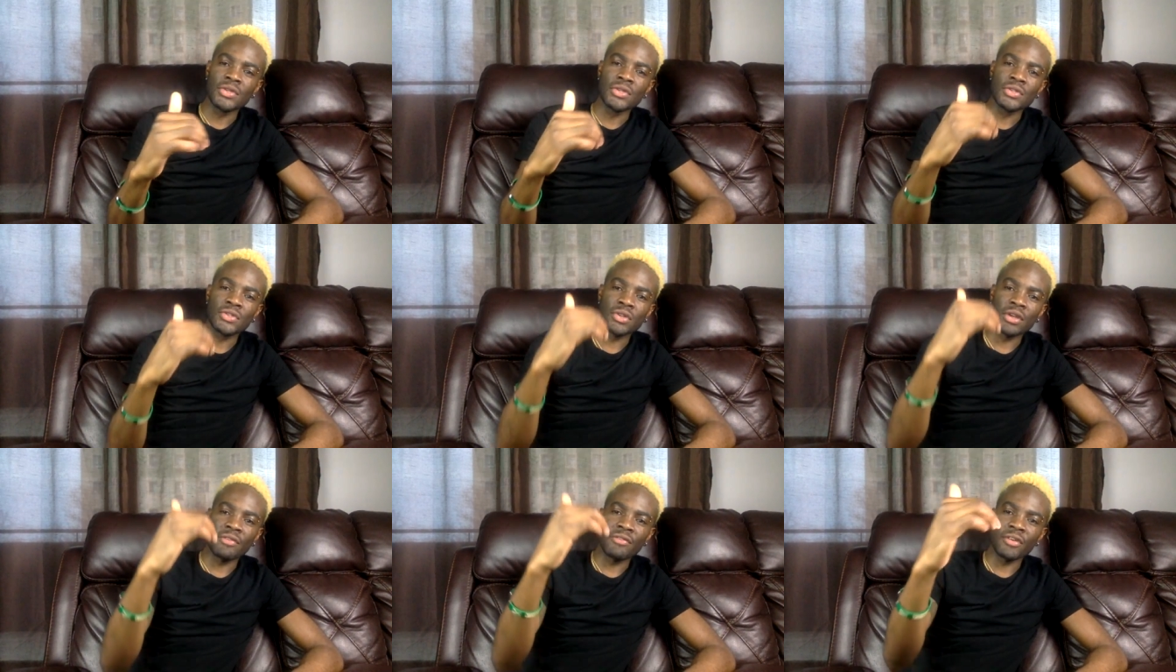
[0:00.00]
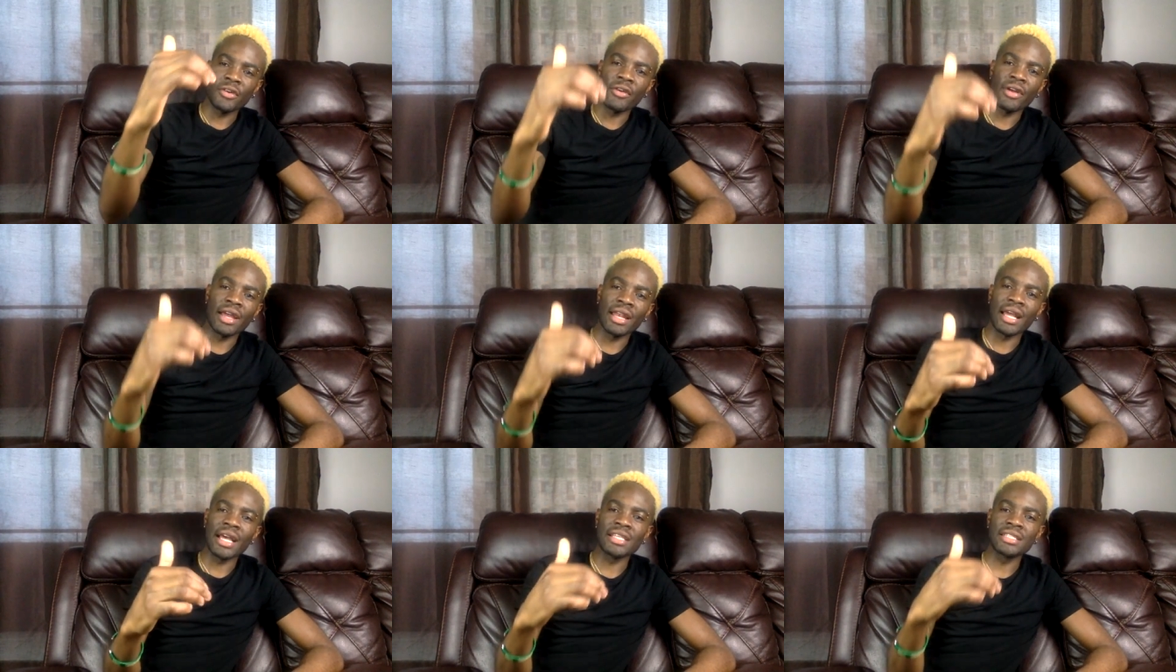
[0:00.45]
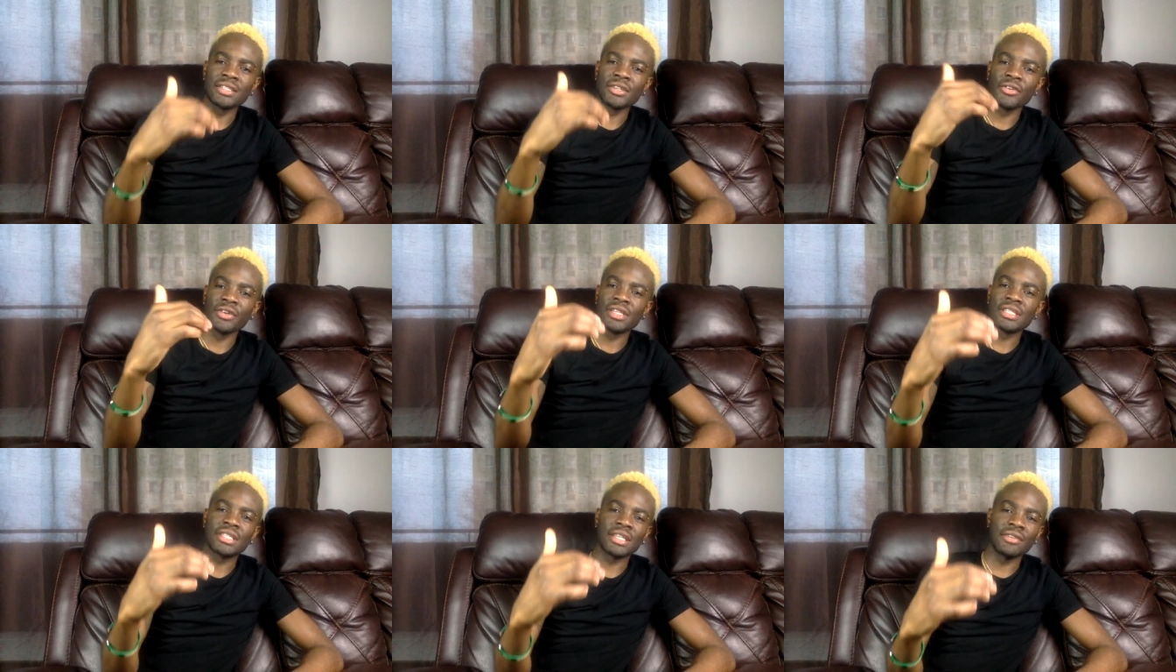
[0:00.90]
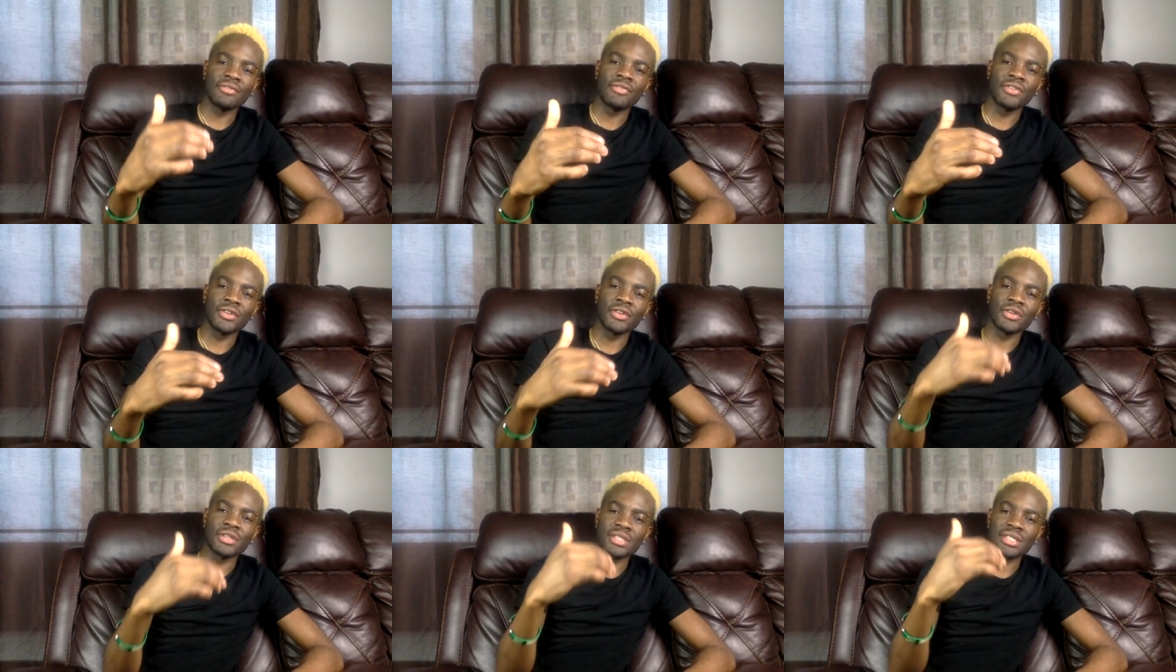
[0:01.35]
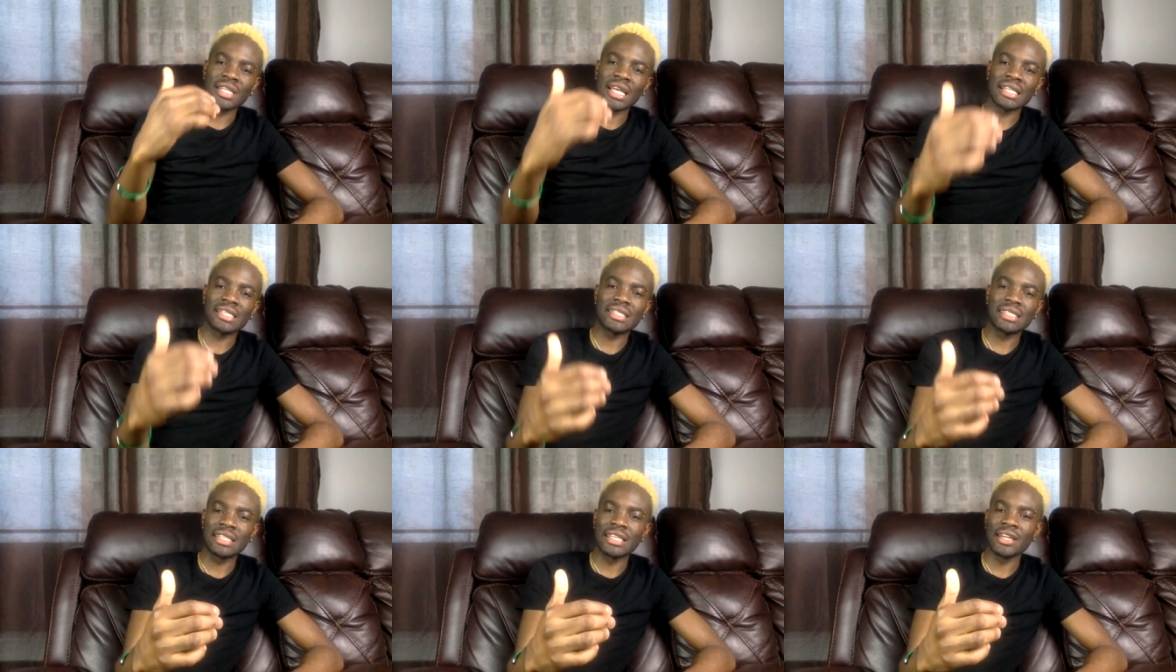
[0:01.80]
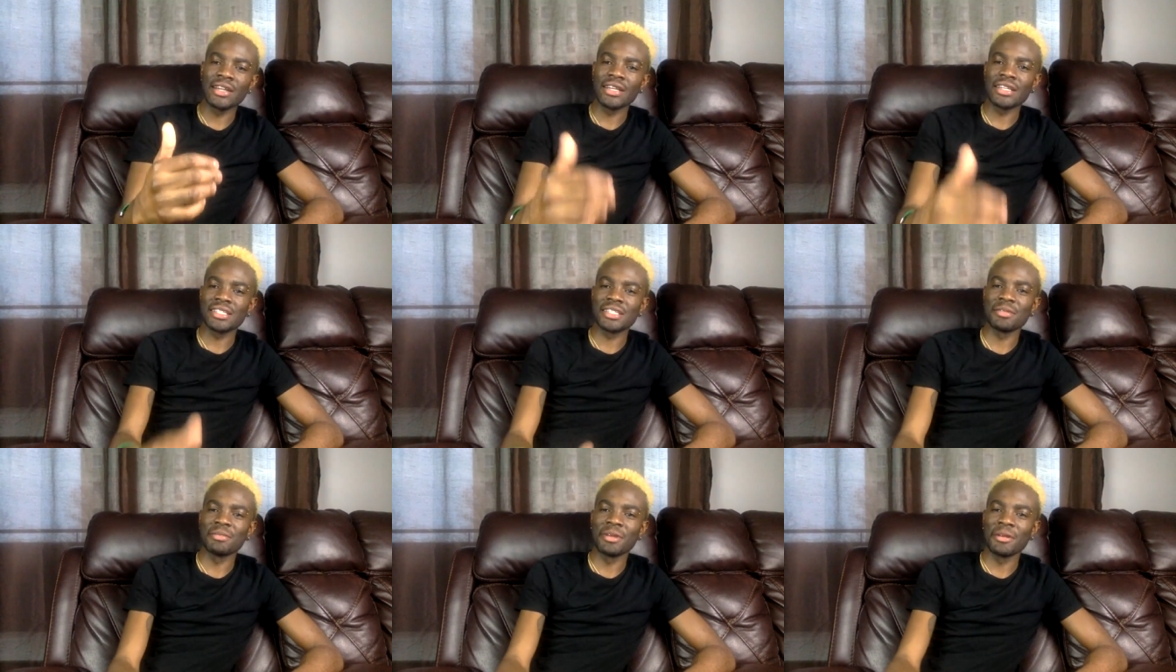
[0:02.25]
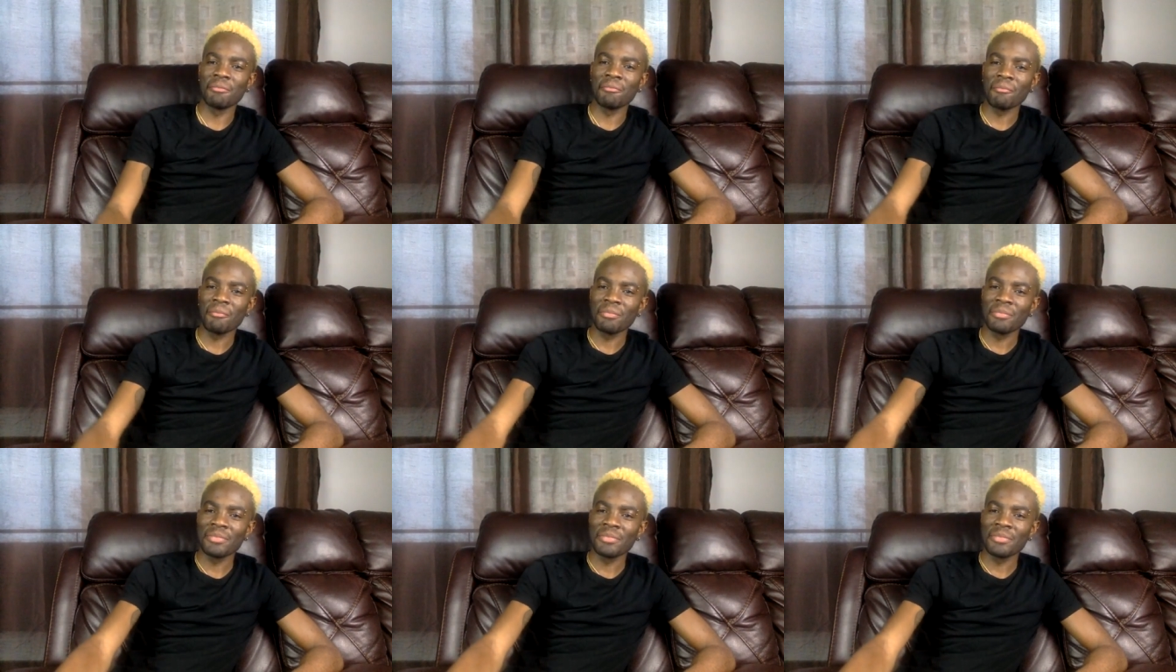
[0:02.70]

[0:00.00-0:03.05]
So if you realize the recent videos, that's there. You see me?